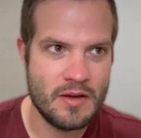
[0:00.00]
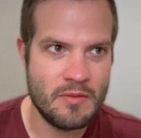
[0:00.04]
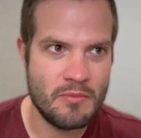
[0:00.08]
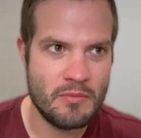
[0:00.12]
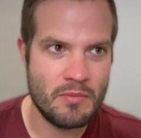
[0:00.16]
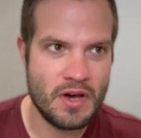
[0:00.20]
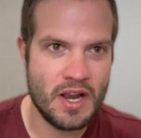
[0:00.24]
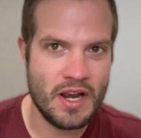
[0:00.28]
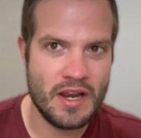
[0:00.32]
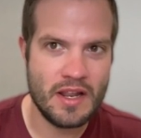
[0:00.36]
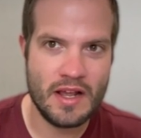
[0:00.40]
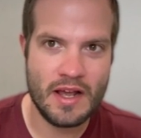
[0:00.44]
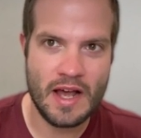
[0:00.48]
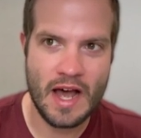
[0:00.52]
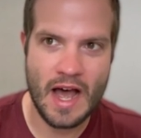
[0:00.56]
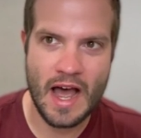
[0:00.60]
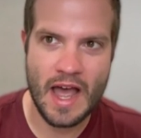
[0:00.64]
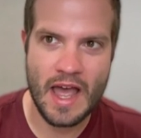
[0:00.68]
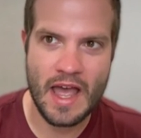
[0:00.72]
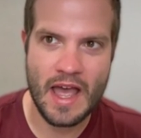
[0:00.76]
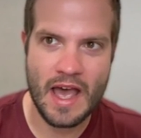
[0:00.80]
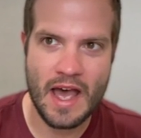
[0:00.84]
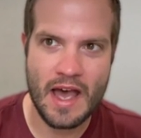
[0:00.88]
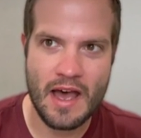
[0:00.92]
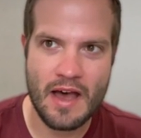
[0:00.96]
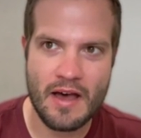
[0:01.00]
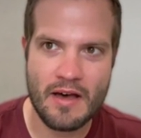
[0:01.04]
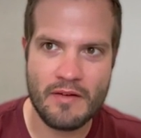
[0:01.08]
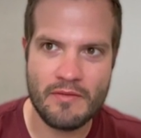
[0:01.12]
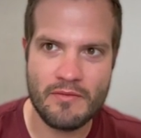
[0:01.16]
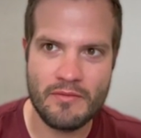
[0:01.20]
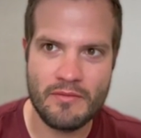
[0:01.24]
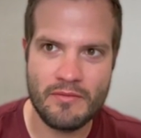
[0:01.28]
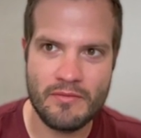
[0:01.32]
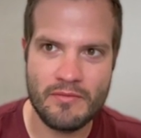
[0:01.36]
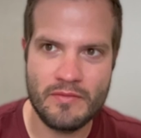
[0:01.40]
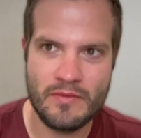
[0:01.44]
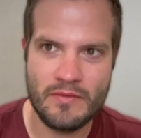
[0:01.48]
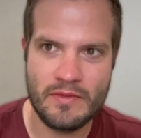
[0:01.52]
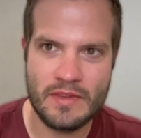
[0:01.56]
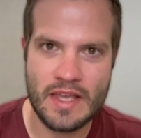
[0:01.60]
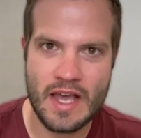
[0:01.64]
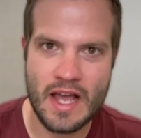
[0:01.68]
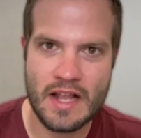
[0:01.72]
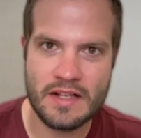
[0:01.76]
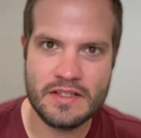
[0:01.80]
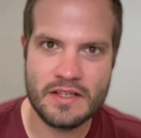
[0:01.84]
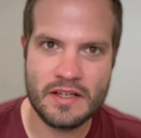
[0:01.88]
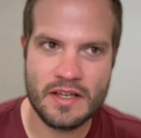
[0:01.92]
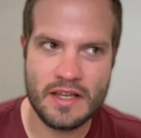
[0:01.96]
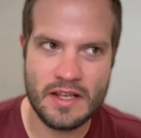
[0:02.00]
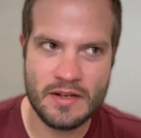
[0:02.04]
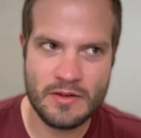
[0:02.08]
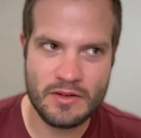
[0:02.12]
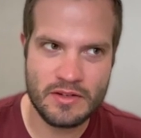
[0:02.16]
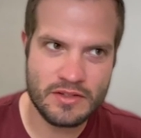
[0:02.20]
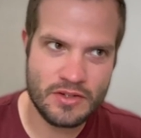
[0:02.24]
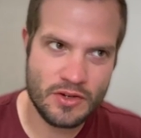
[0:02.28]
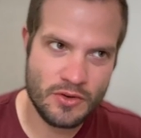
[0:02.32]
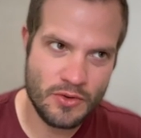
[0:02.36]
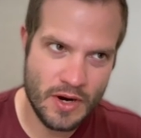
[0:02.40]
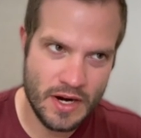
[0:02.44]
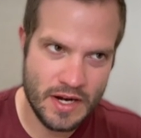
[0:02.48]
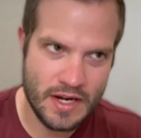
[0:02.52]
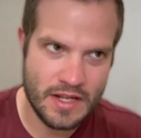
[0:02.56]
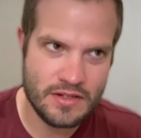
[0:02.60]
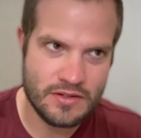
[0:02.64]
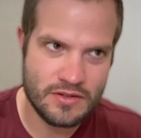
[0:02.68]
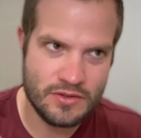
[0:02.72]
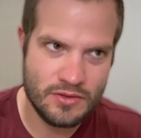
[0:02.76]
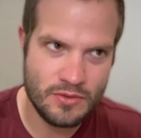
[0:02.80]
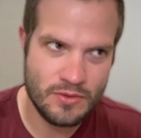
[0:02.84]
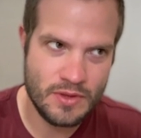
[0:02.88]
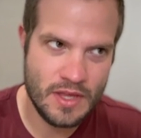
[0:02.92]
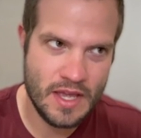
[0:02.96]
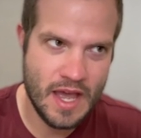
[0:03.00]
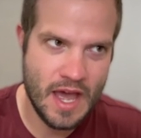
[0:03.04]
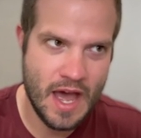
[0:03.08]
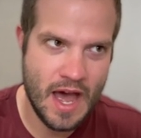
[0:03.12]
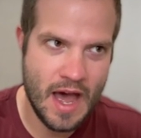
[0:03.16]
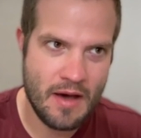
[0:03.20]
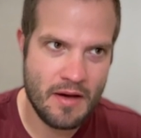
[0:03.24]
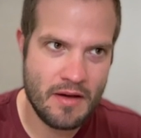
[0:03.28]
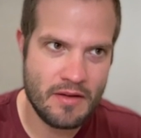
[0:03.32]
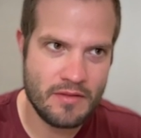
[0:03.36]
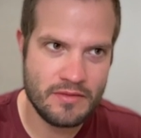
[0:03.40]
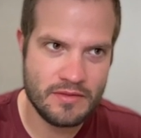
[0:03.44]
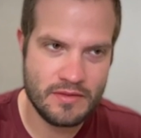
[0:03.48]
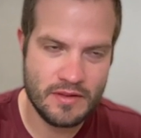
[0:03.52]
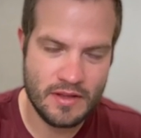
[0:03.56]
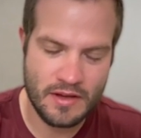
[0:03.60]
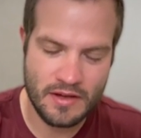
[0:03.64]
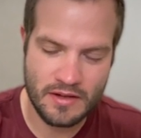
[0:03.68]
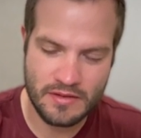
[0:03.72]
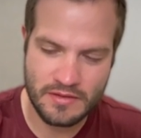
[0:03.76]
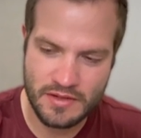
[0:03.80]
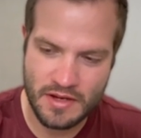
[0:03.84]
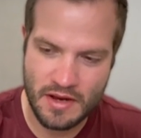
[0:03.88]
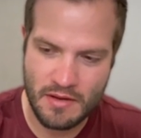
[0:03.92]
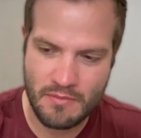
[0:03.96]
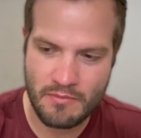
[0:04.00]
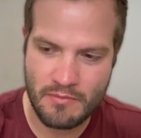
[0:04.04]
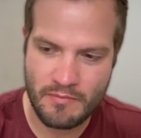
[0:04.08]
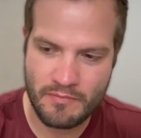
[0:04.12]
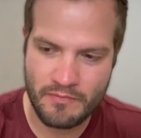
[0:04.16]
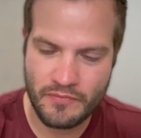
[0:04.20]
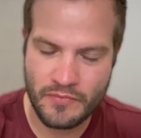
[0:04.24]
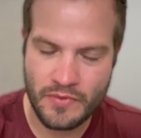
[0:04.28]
But I have yet to integrate it to the, app, the gem.